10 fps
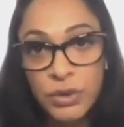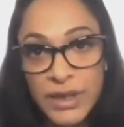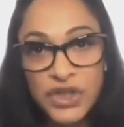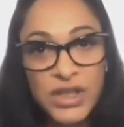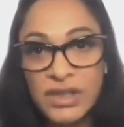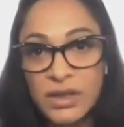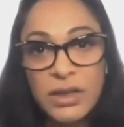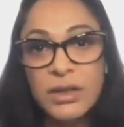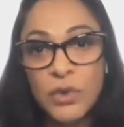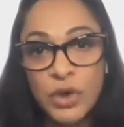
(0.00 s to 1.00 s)
It's just
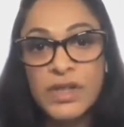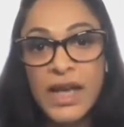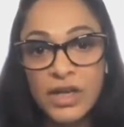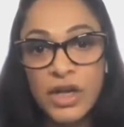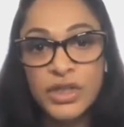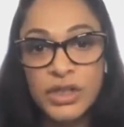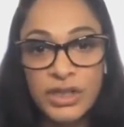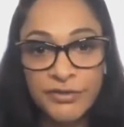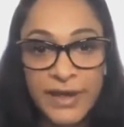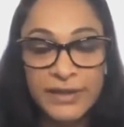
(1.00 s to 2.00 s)
more a psychological
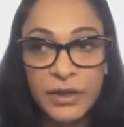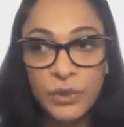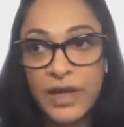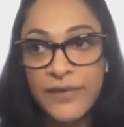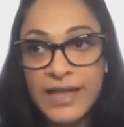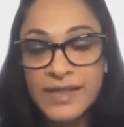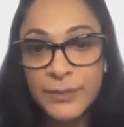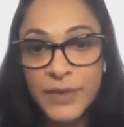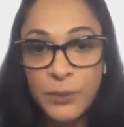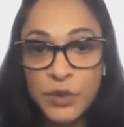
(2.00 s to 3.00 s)
effect that, okay, I've had
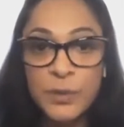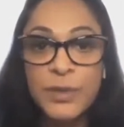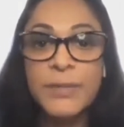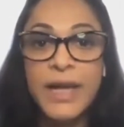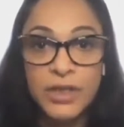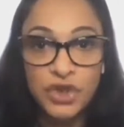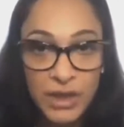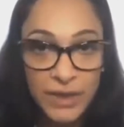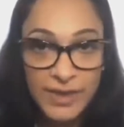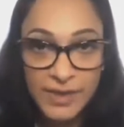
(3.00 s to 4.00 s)
something which will bring my energy
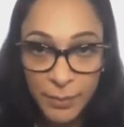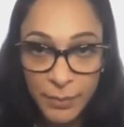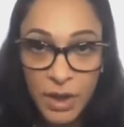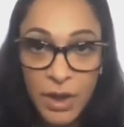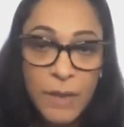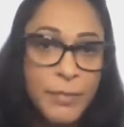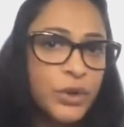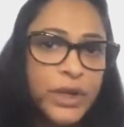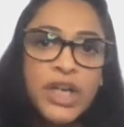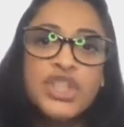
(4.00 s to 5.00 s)
levels up. But
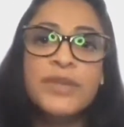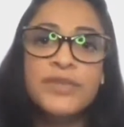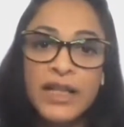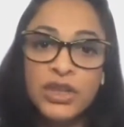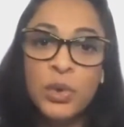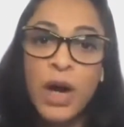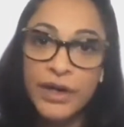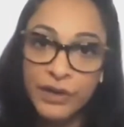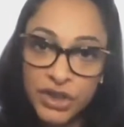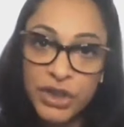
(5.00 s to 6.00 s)
you can achieve that through a
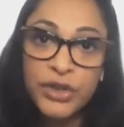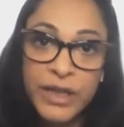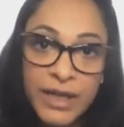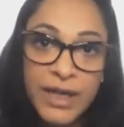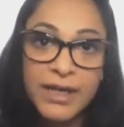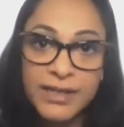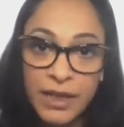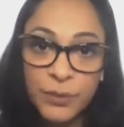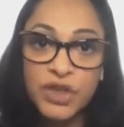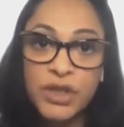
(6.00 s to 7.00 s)
hydration drink, like I
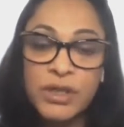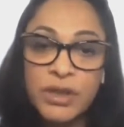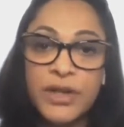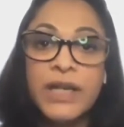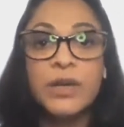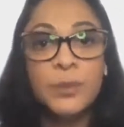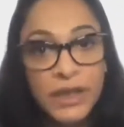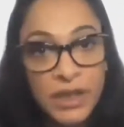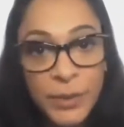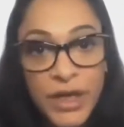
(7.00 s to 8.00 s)
said, which is a very
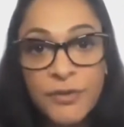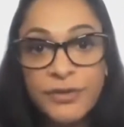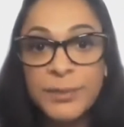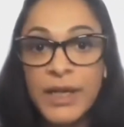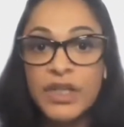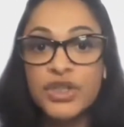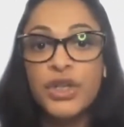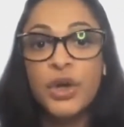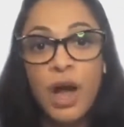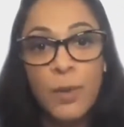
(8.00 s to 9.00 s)
convenient way of replenishing
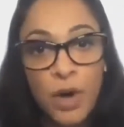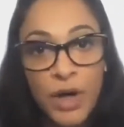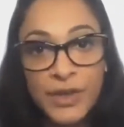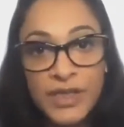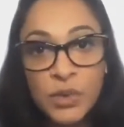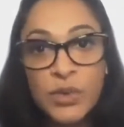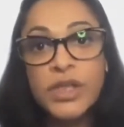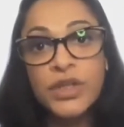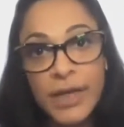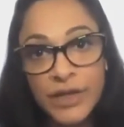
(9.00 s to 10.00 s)
your carbohydrates, stores,
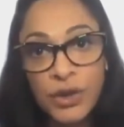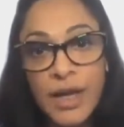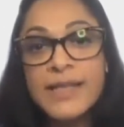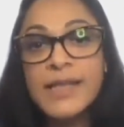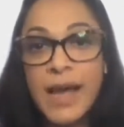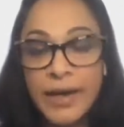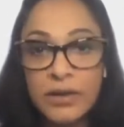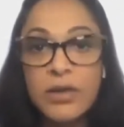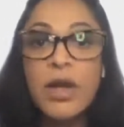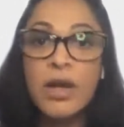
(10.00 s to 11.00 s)
and your electrolytes
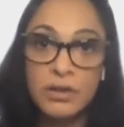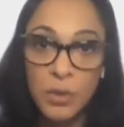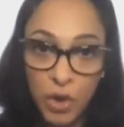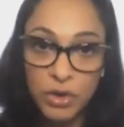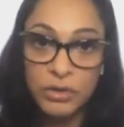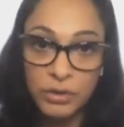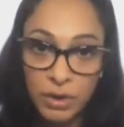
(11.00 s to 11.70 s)
and the water.